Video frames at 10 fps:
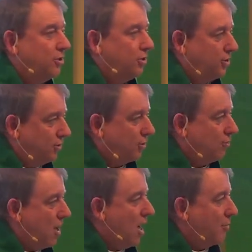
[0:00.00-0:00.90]
to
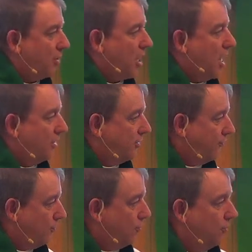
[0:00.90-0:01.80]
describe God's
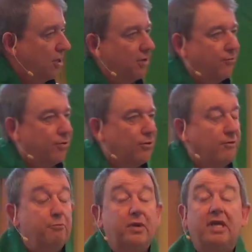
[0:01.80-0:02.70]
fruit of
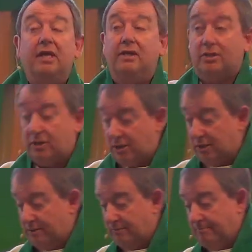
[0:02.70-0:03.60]
peace.